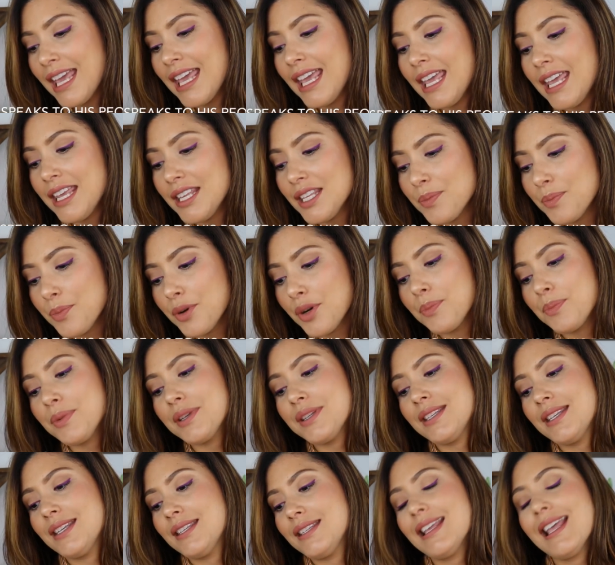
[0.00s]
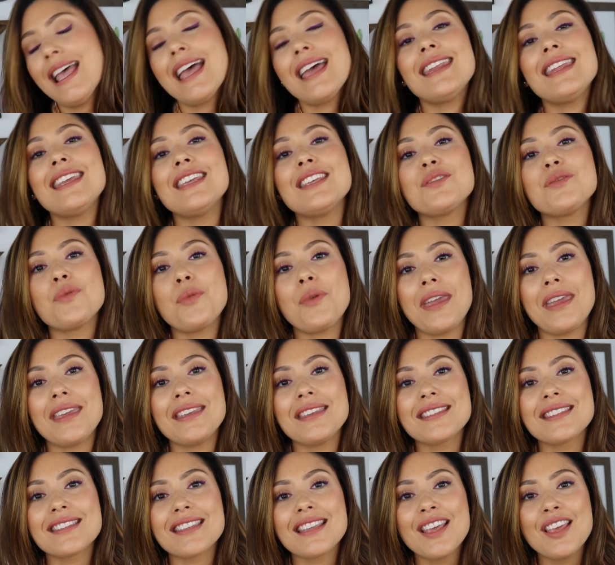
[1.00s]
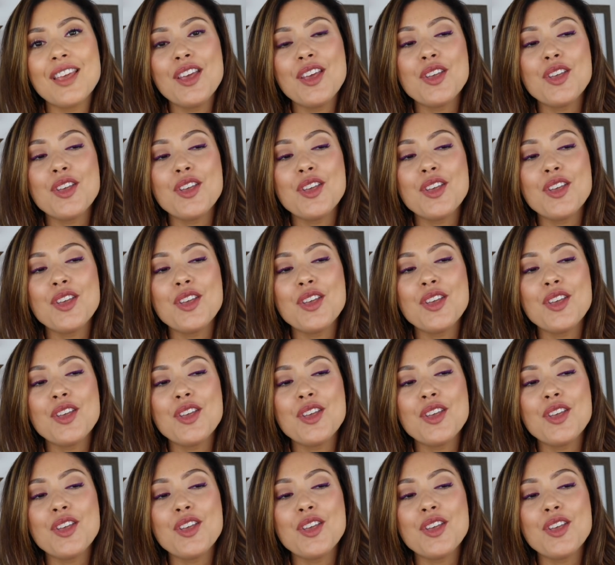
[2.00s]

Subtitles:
his purposes, and his ways.